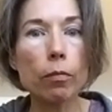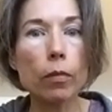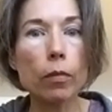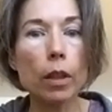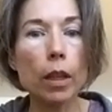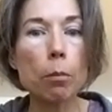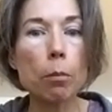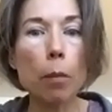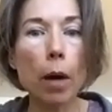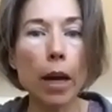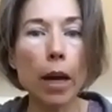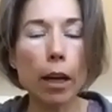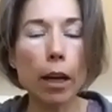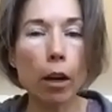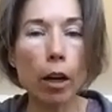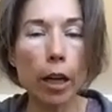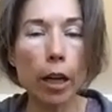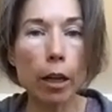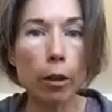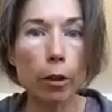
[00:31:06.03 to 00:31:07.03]
In my
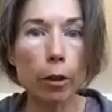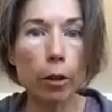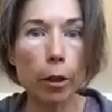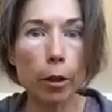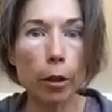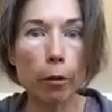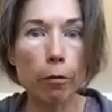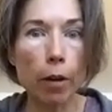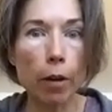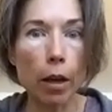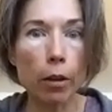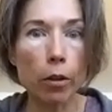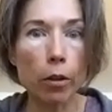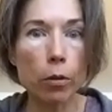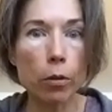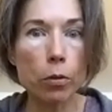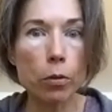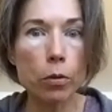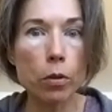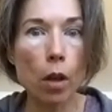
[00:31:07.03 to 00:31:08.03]
hierarchy of
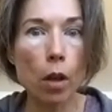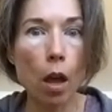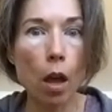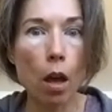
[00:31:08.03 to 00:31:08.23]
values,